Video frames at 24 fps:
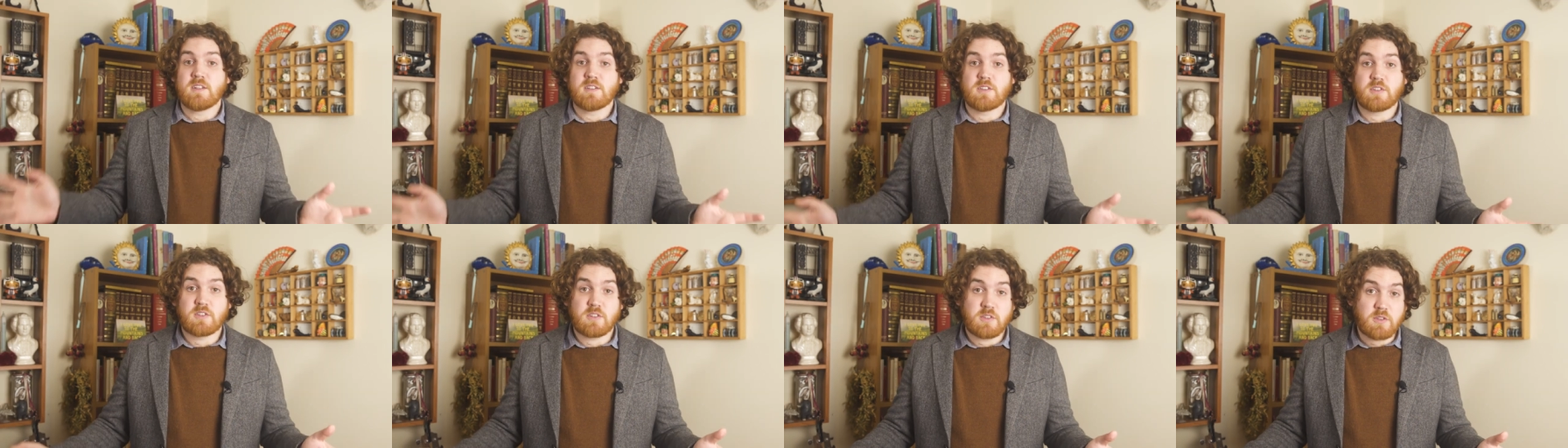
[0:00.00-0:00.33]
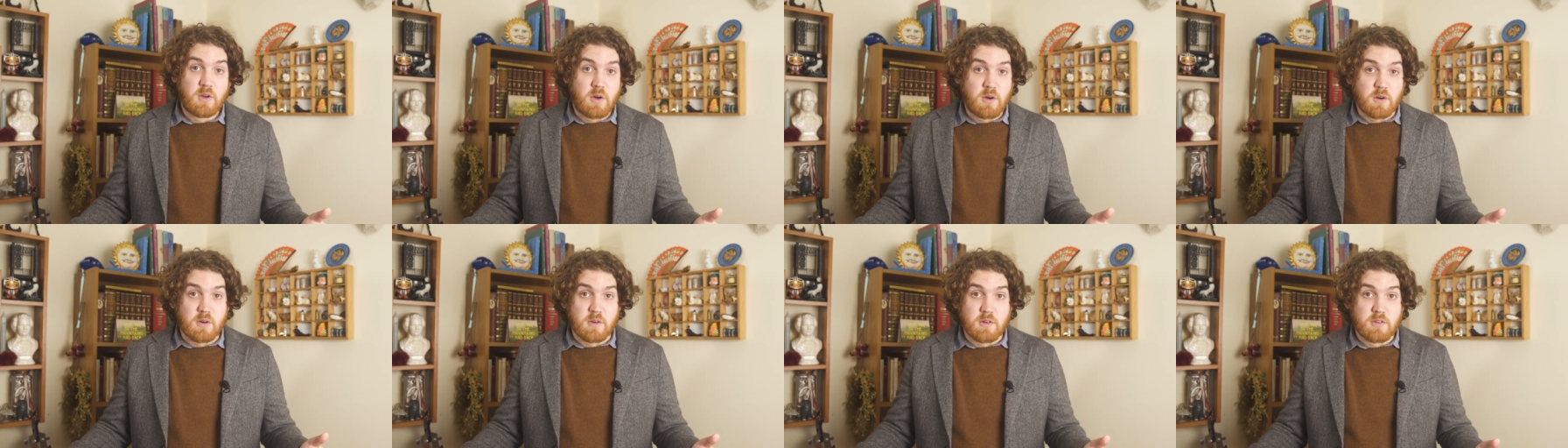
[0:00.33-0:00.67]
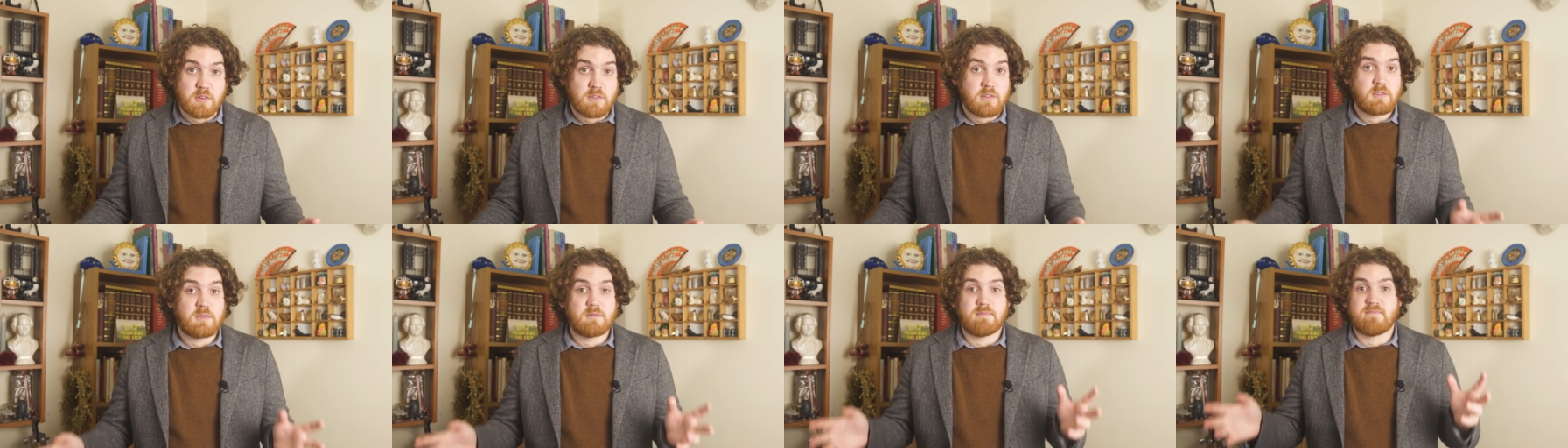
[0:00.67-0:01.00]

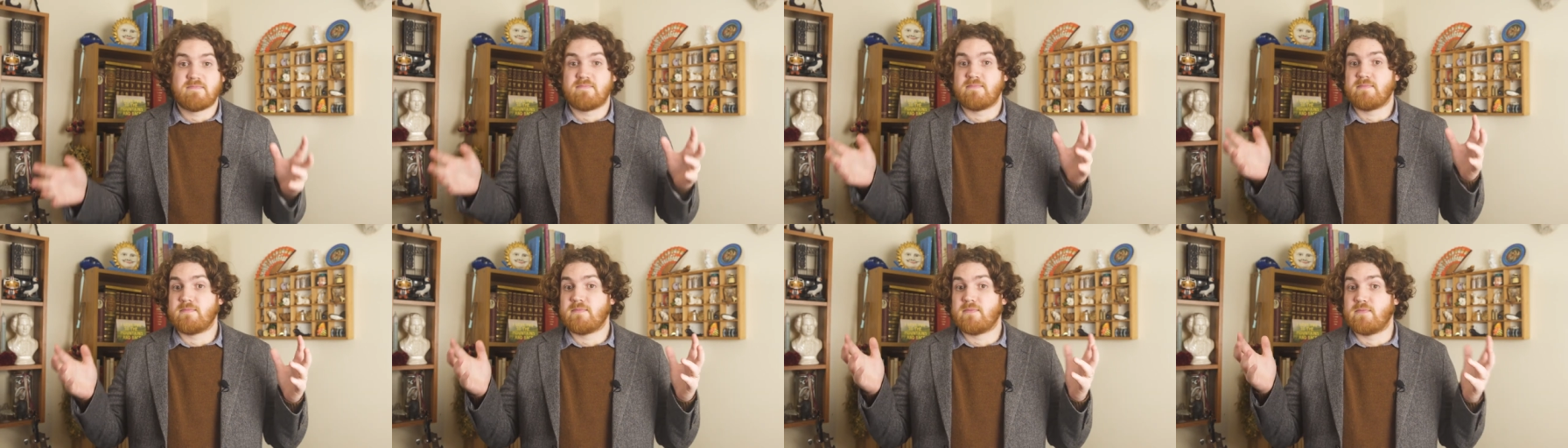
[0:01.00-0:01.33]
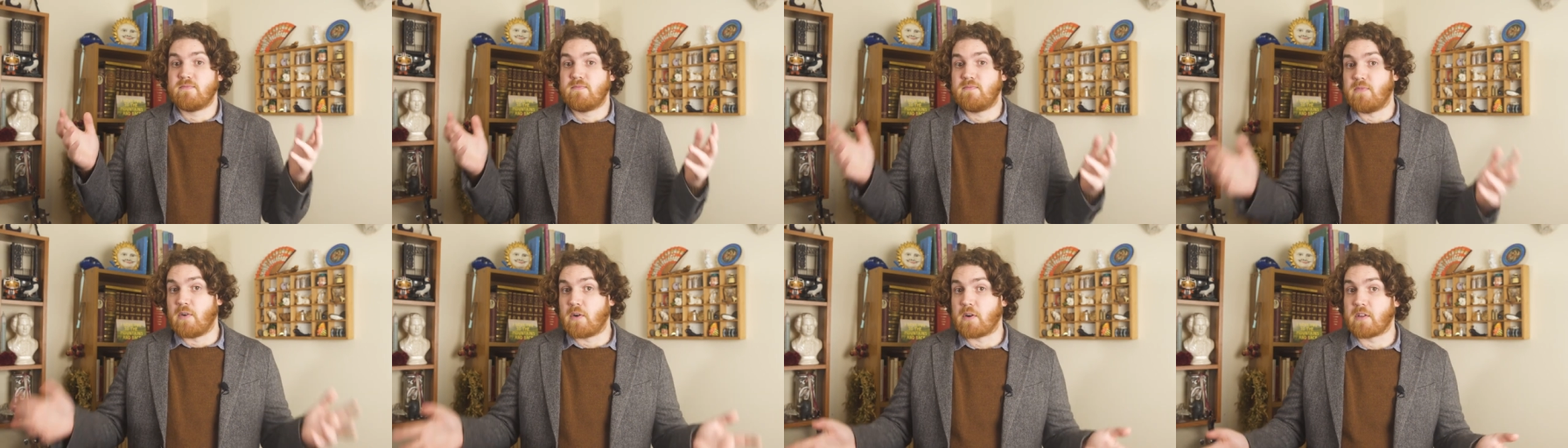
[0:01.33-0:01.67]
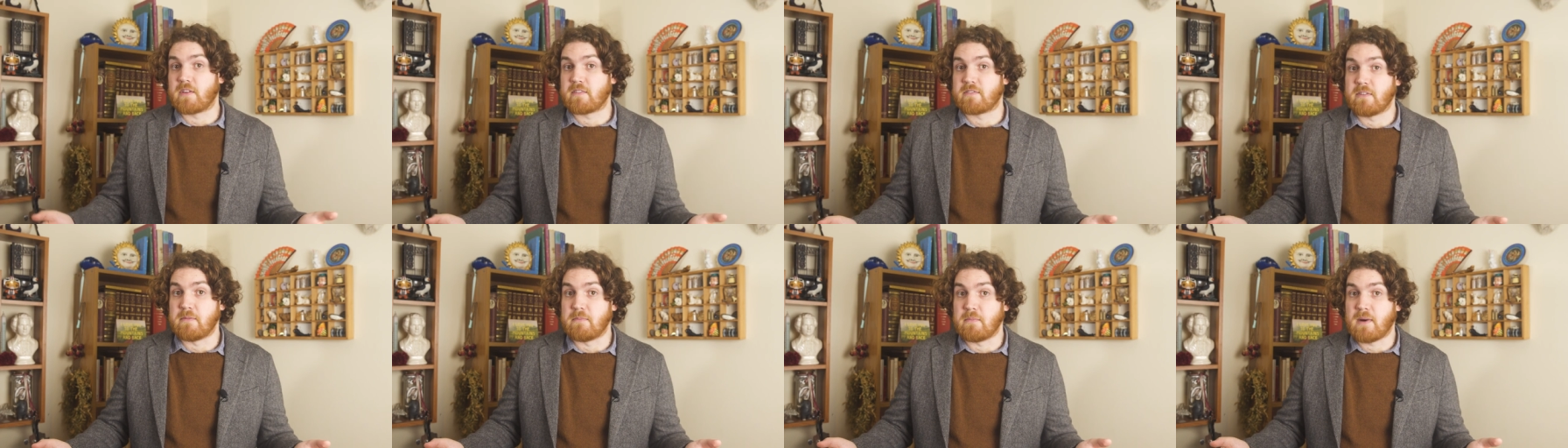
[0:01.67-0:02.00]
So,
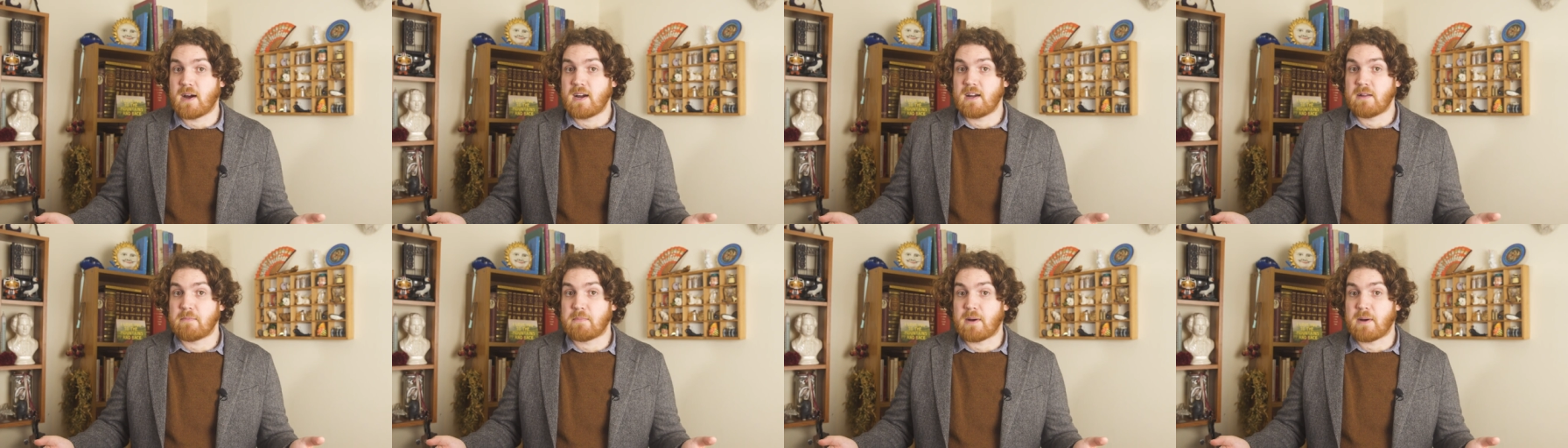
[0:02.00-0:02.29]
voting for minor